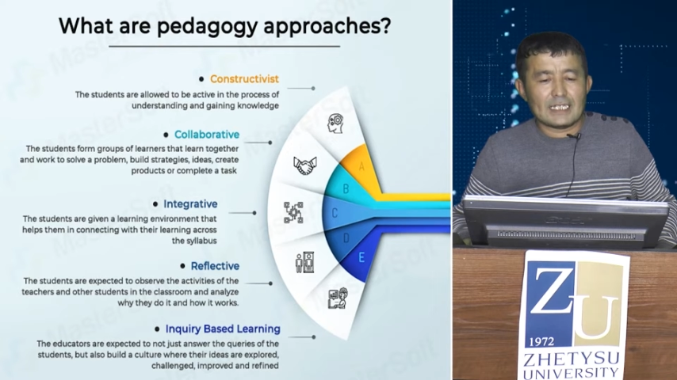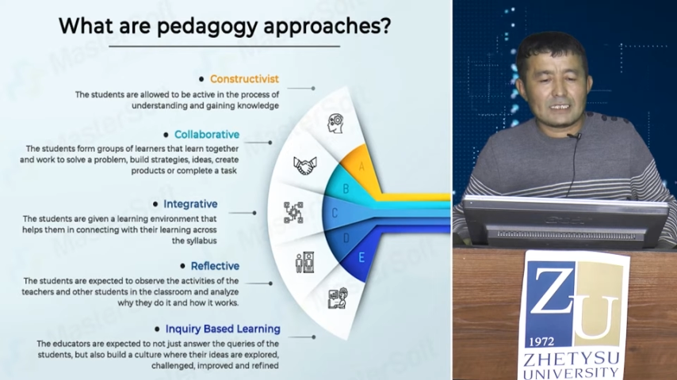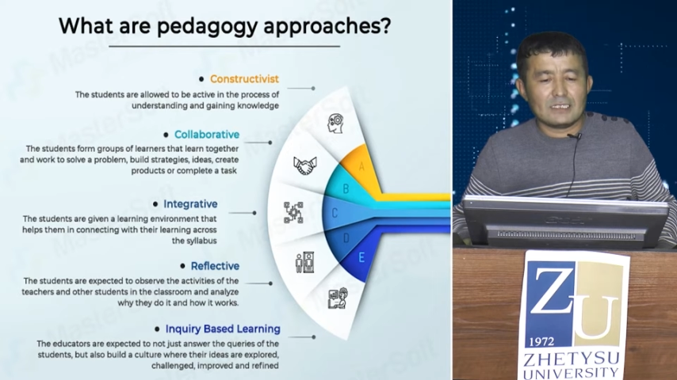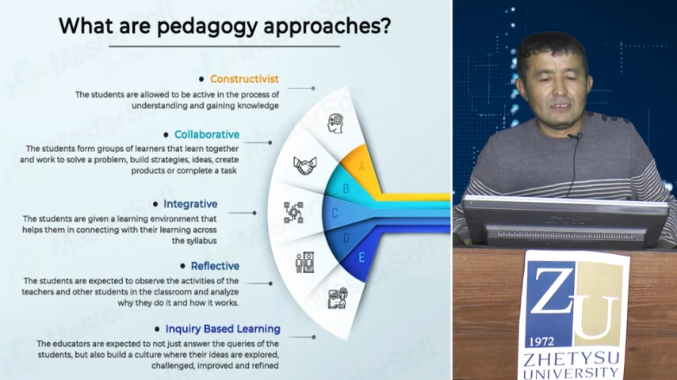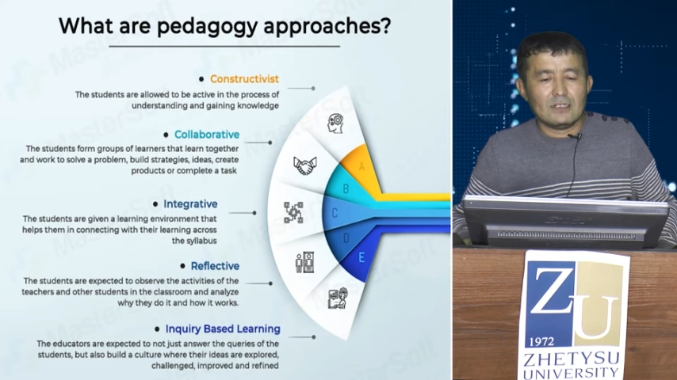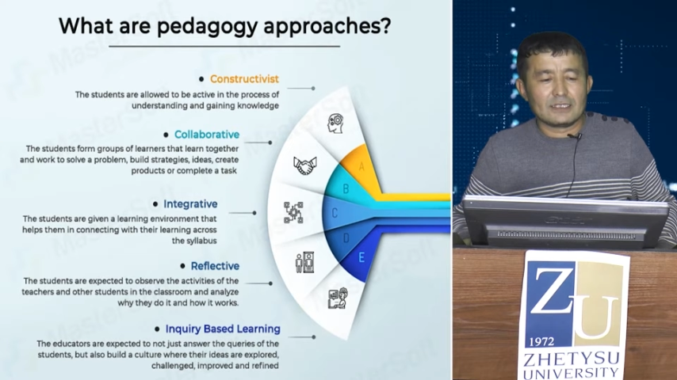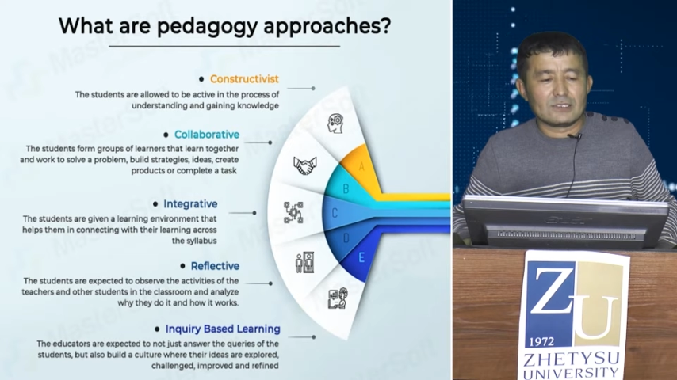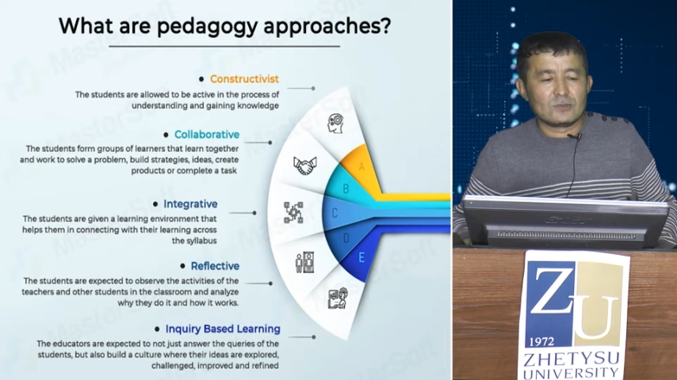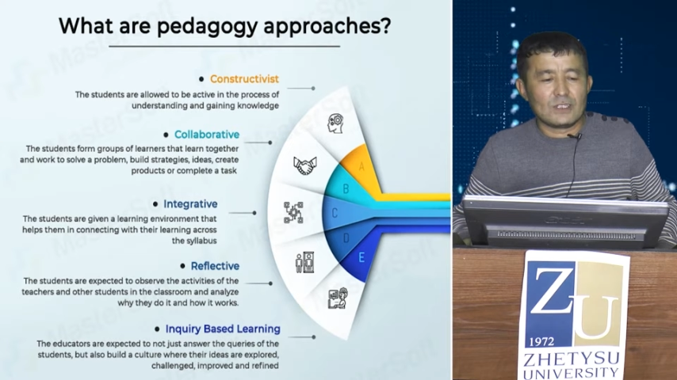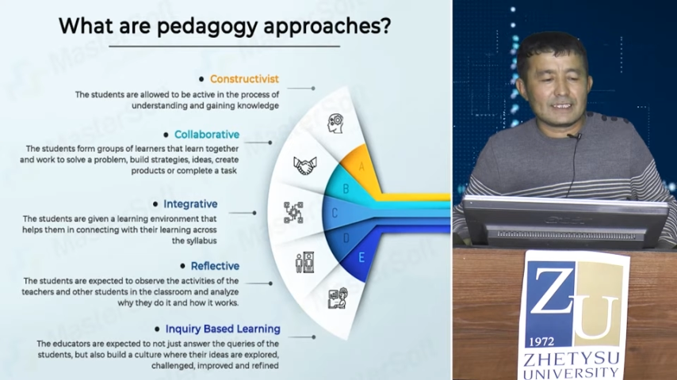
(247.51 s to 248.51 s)
that
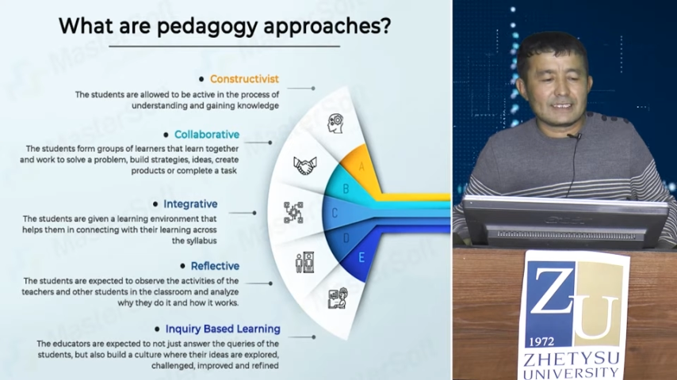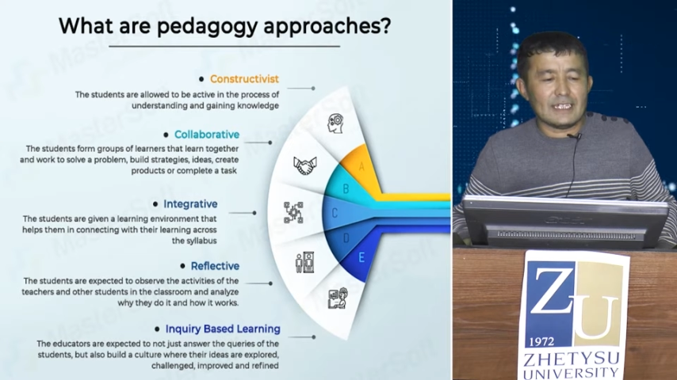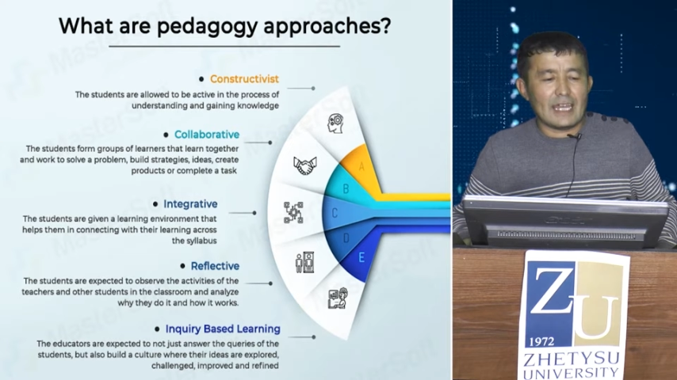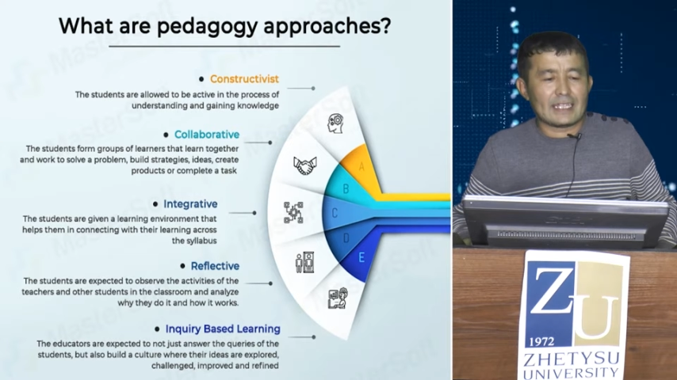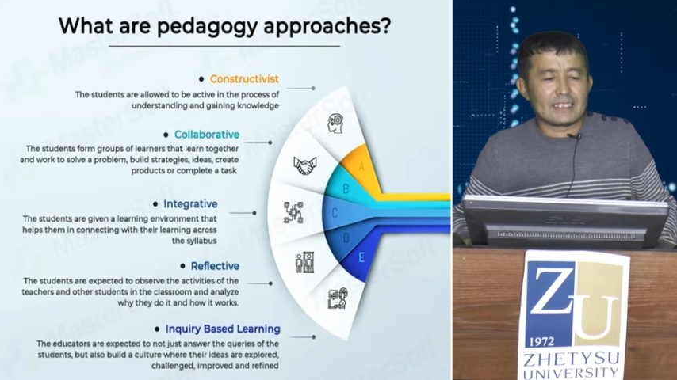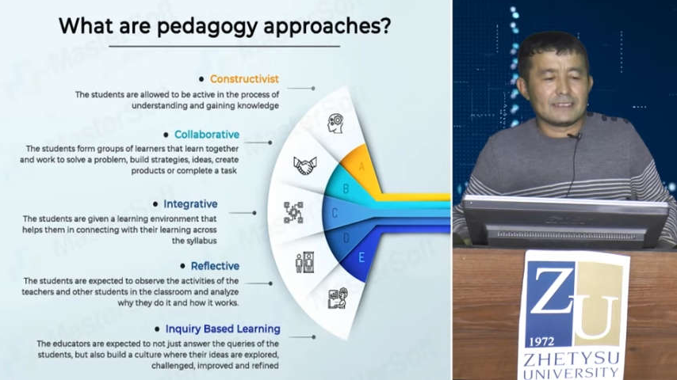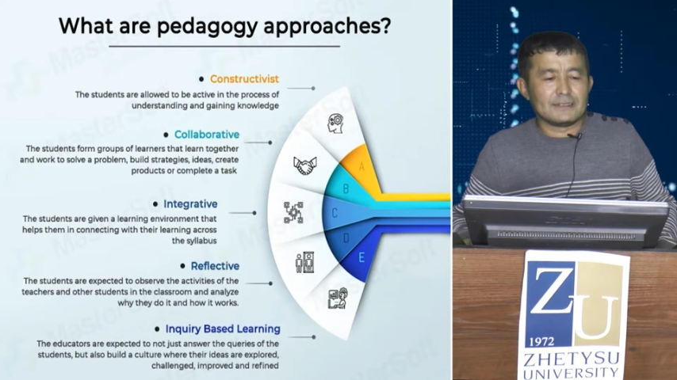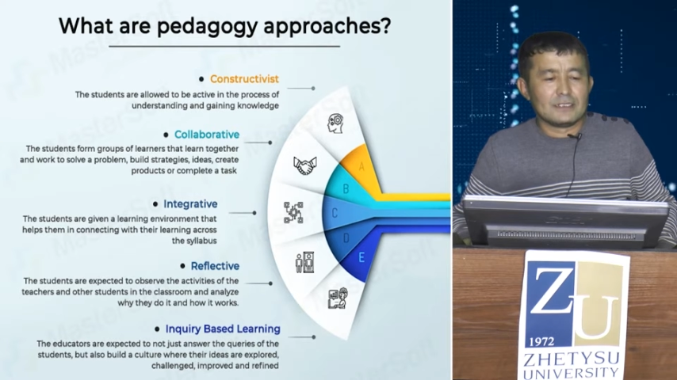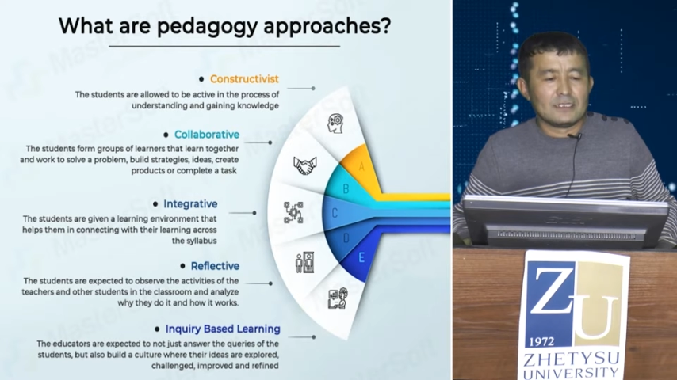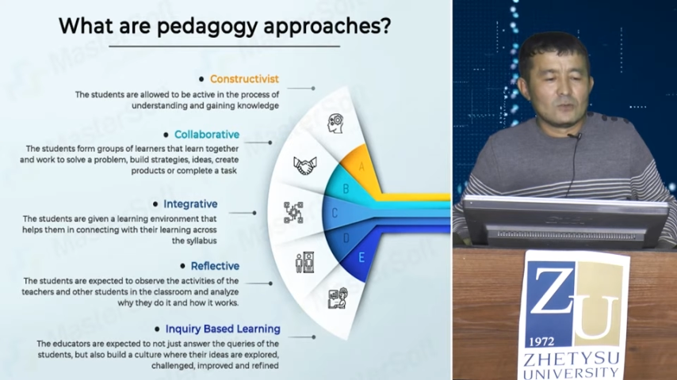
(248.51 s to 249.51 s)
learn together
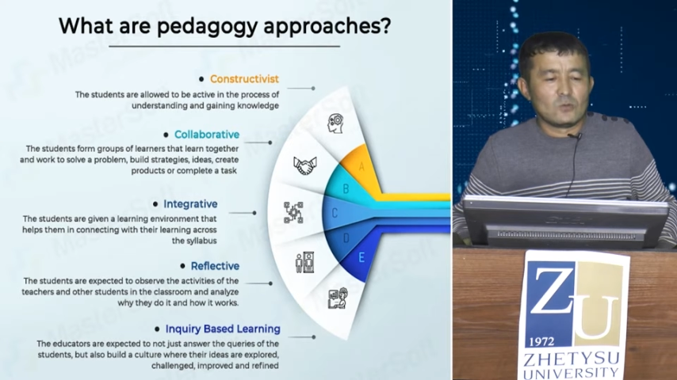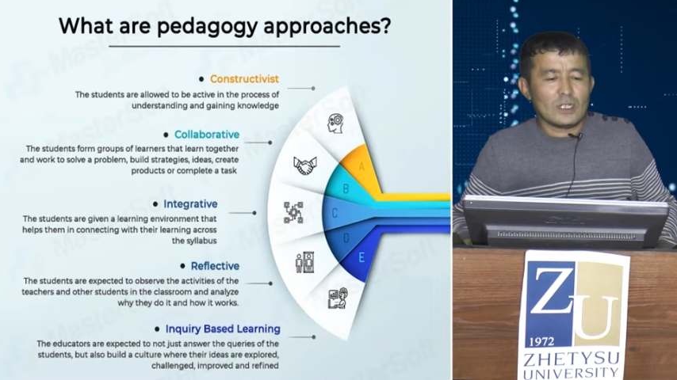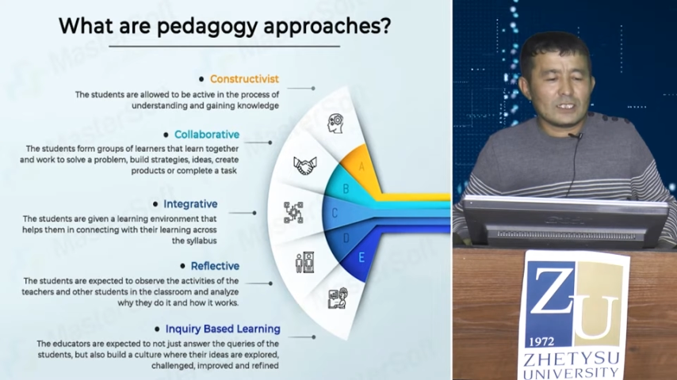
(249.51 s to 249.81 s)
and